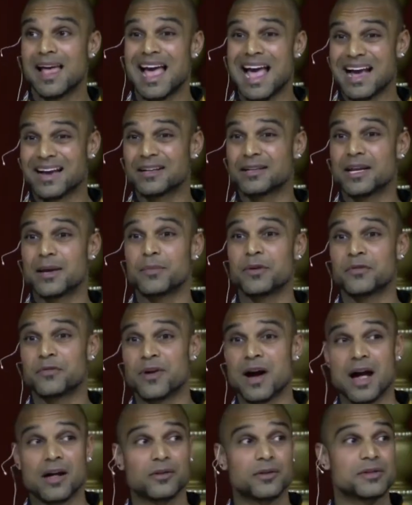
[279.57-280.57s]
Academic
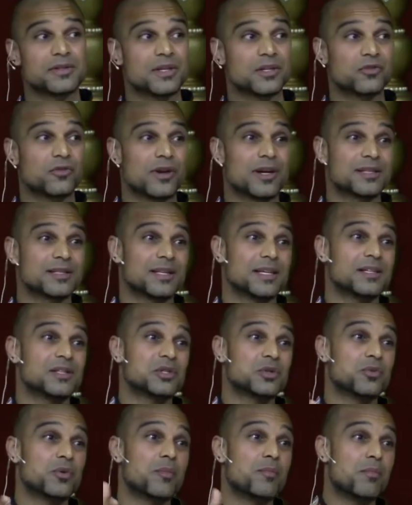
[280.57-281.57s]
violence that translates
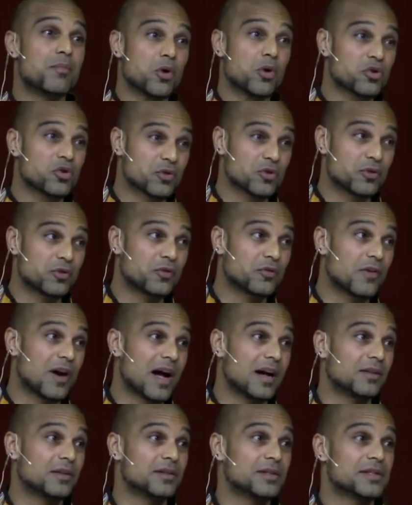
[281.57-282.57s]
to emotional
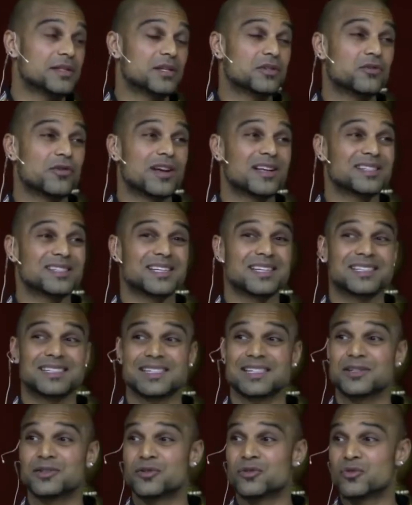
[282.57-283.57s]
violence, that translates
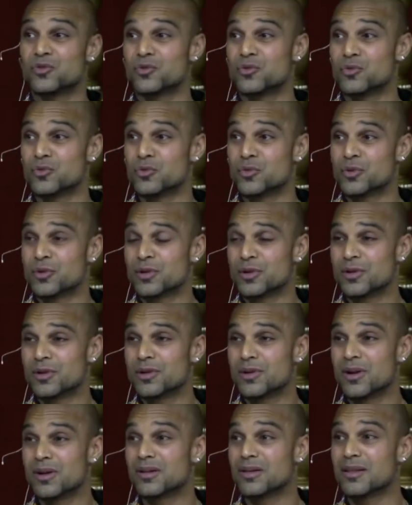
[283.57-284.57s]
into
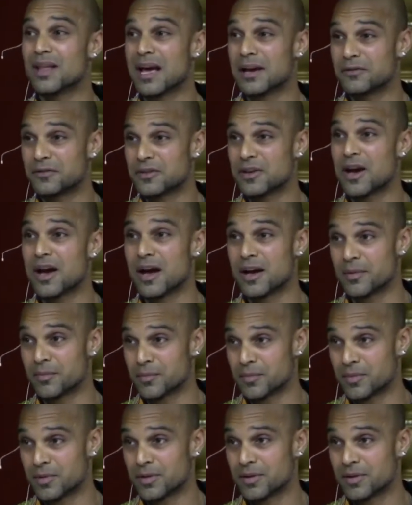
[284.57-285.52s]
a lifetime